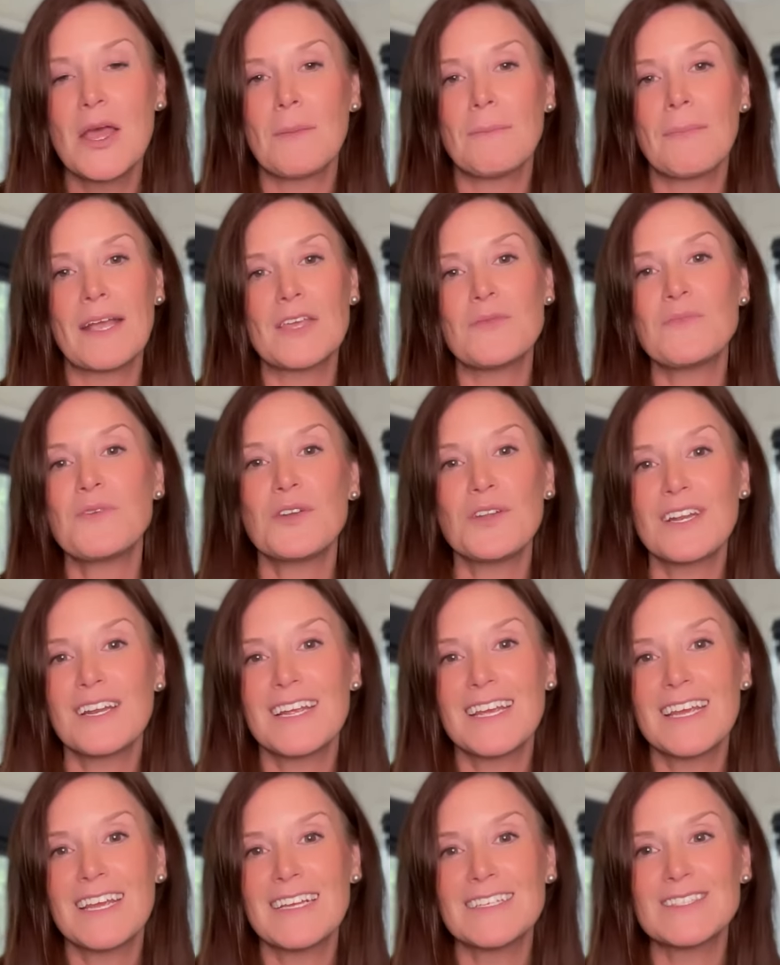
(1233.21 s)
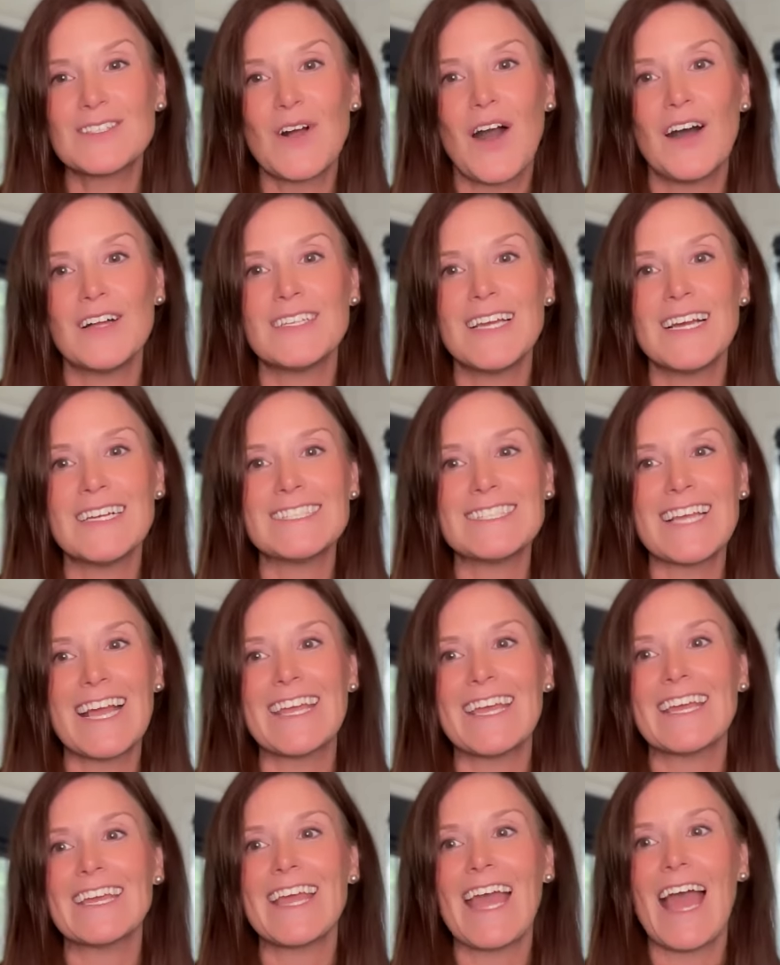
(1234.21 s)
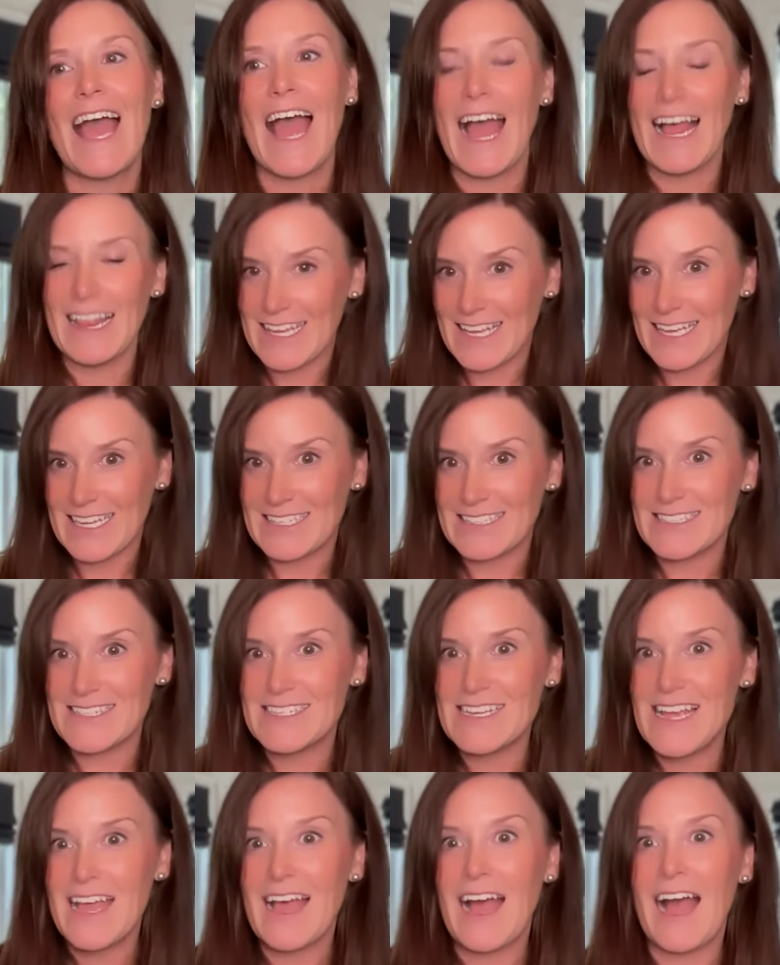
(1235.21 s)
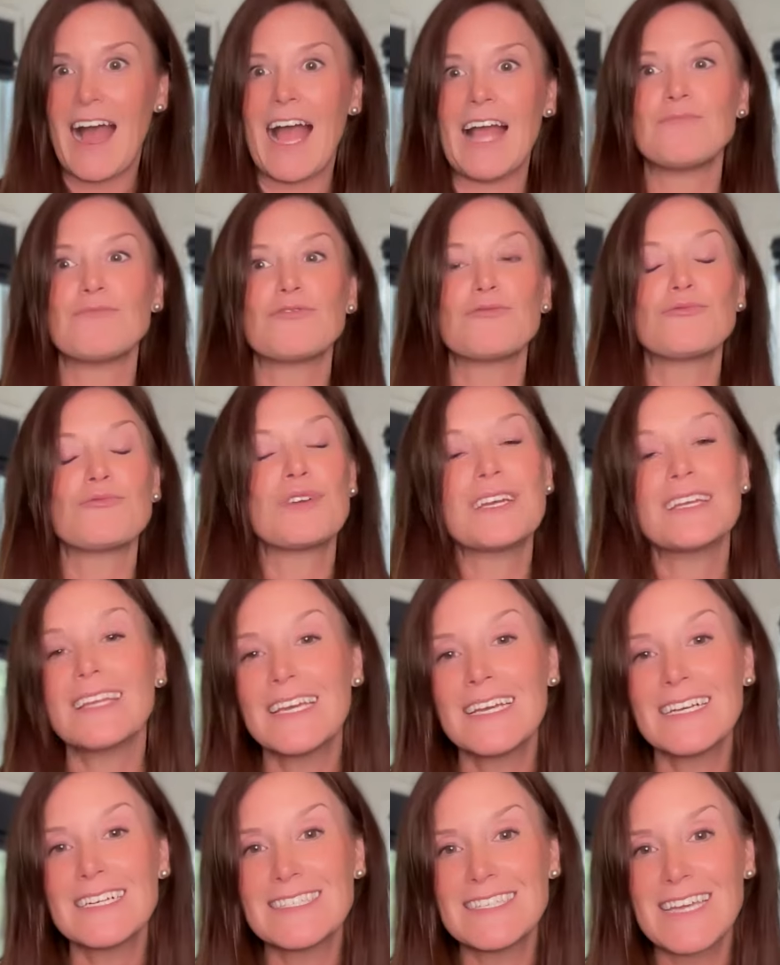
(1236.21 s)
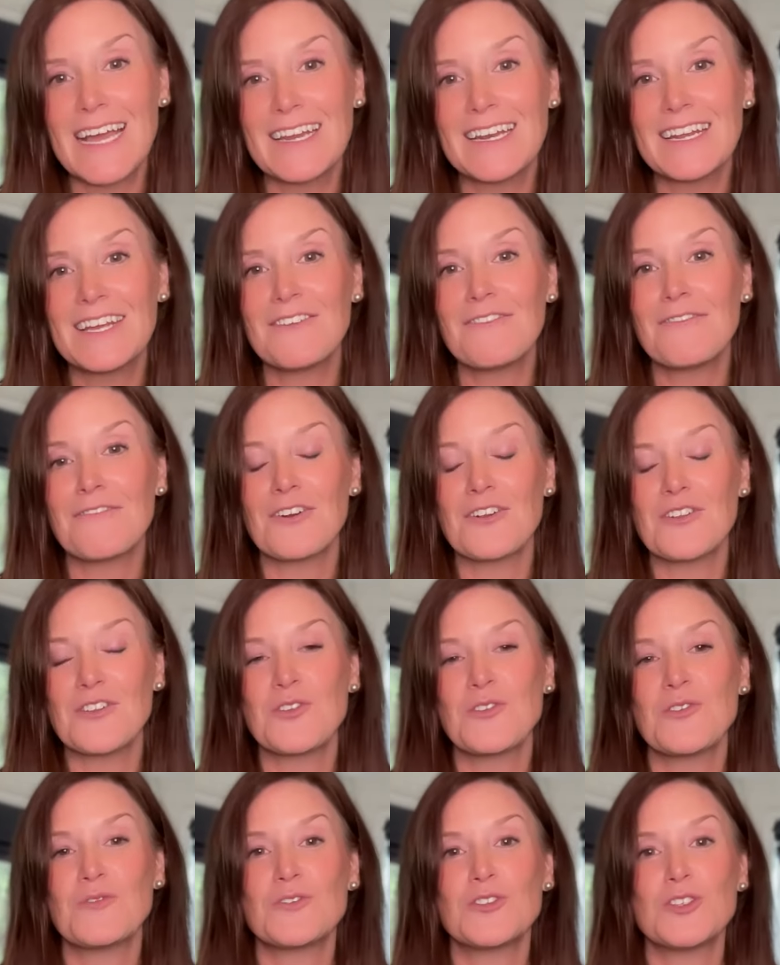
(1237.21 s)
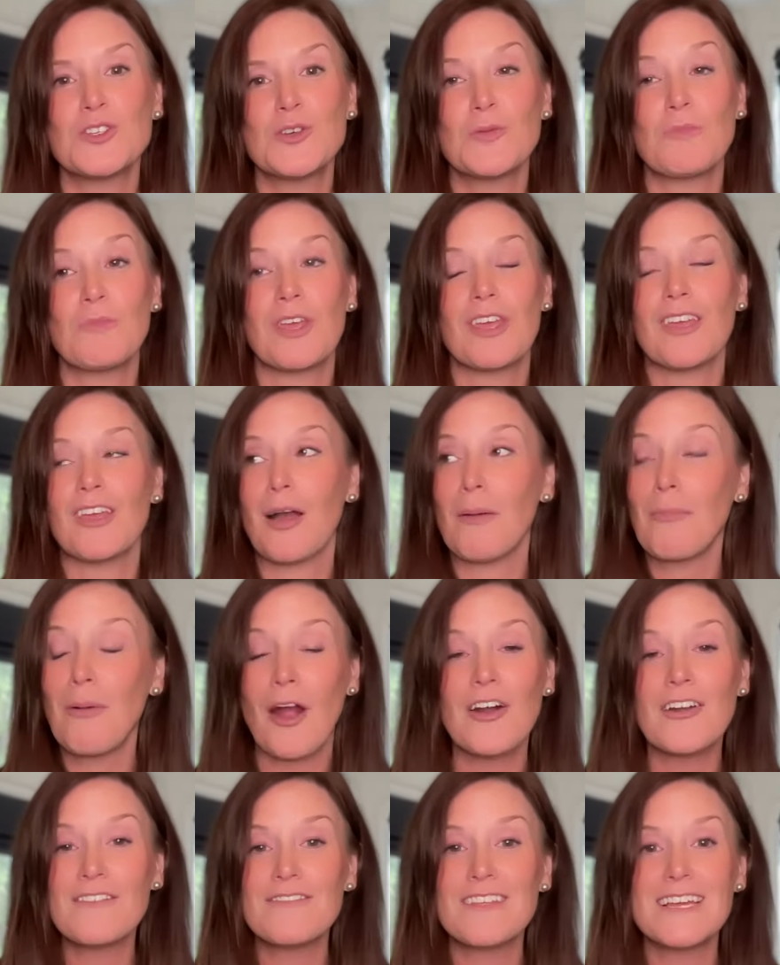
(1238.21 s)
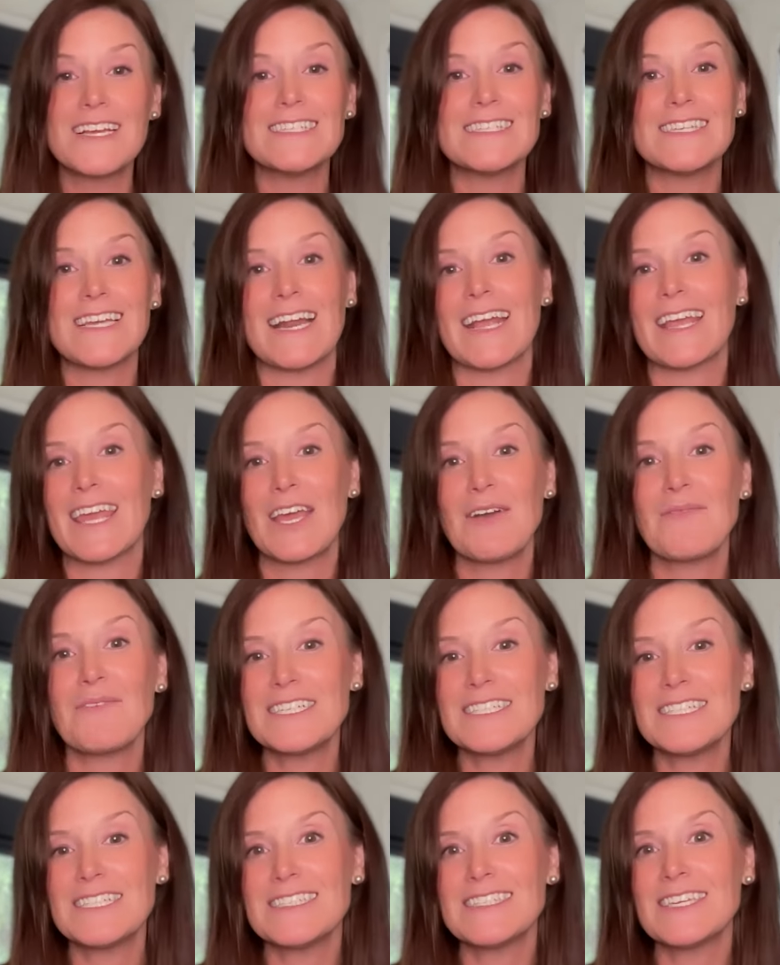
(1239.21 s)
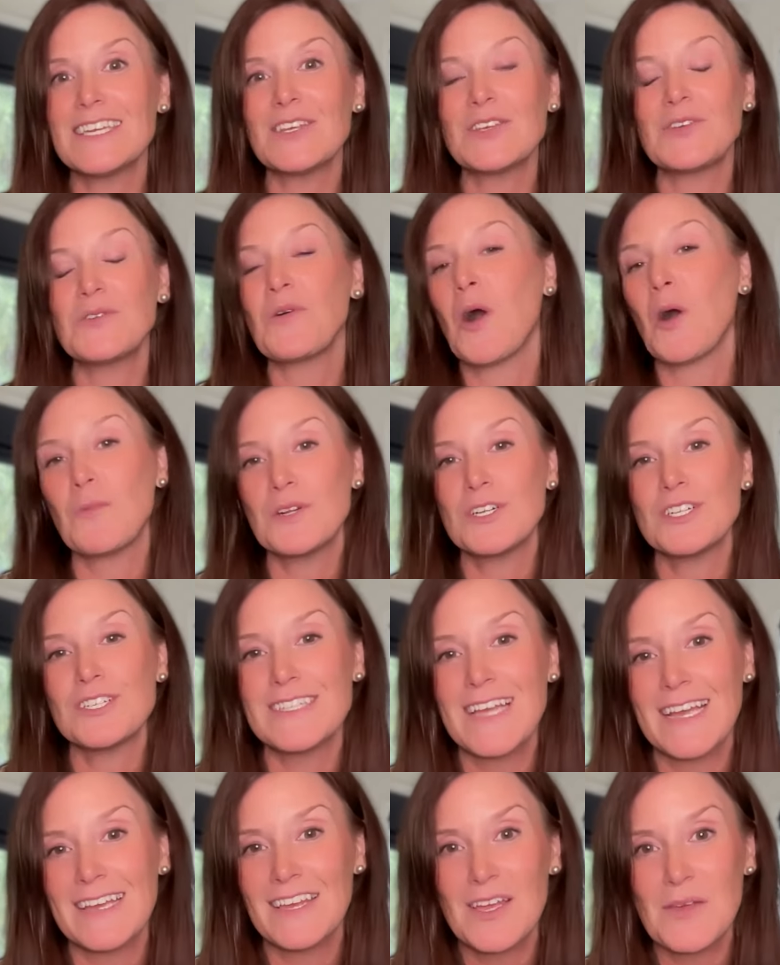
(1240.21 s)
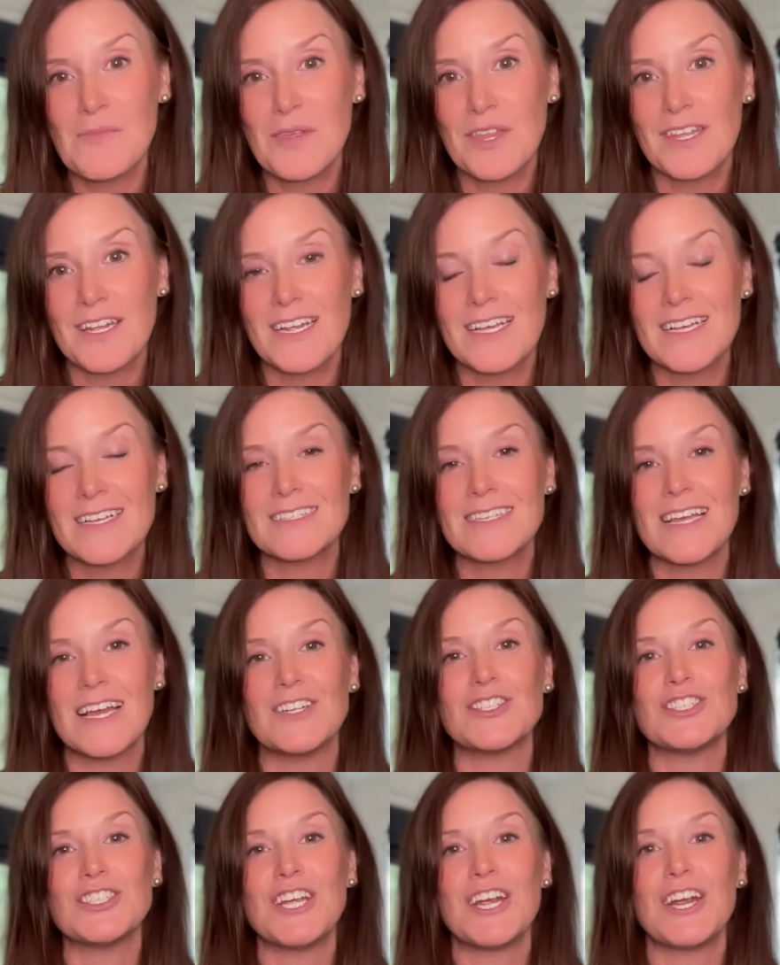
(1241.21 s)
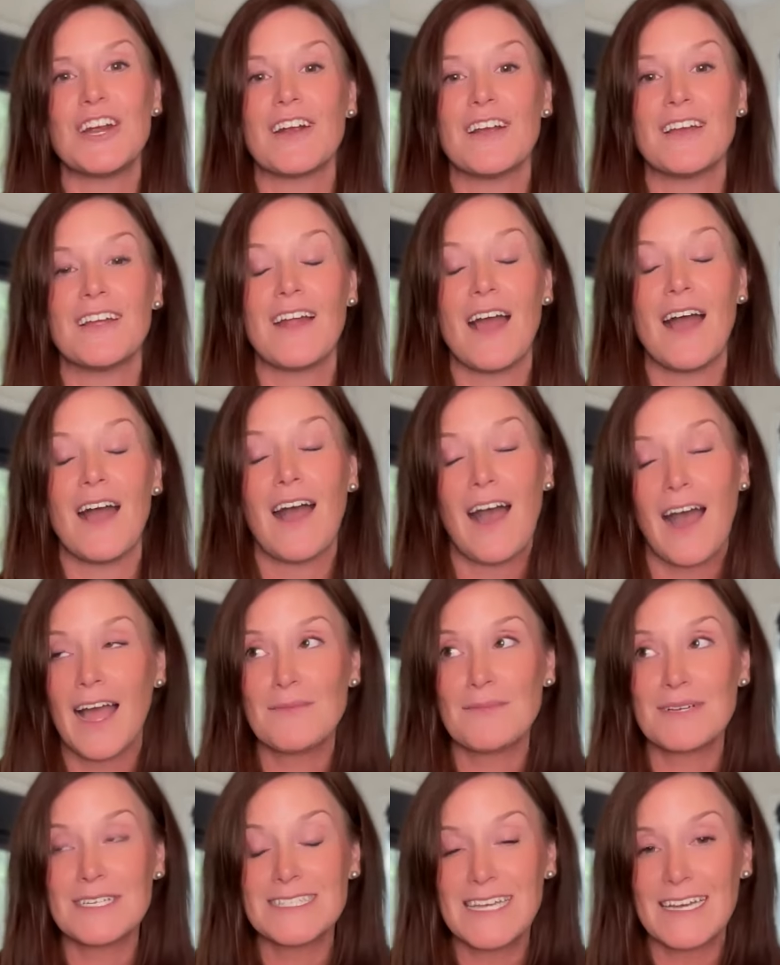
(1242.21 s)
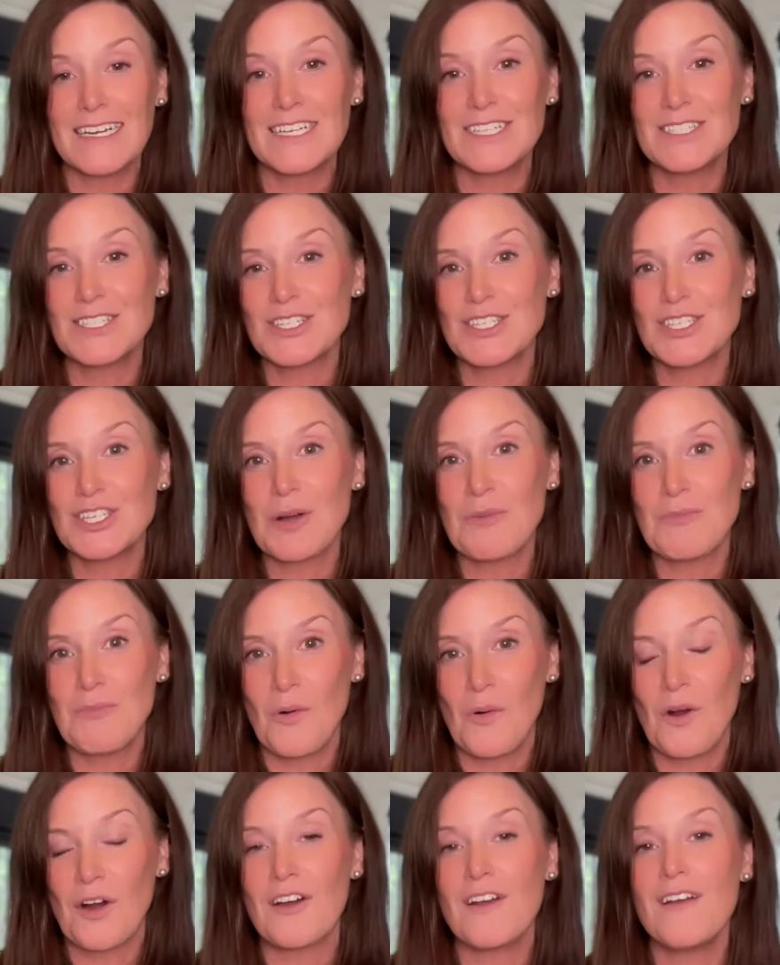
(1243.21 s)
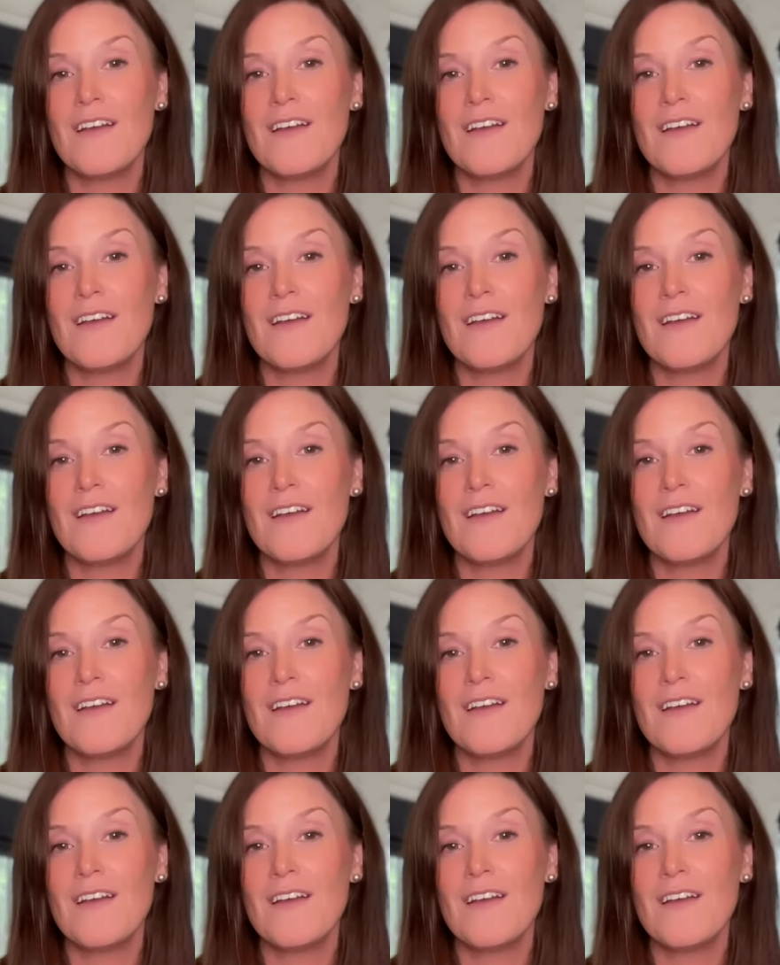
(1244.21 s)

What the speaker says: My community is called Psychic Elegance. I'm really excited for you to be a part of this, and I can't wait to see you open your psychic abilities and share. And I'm excited to share more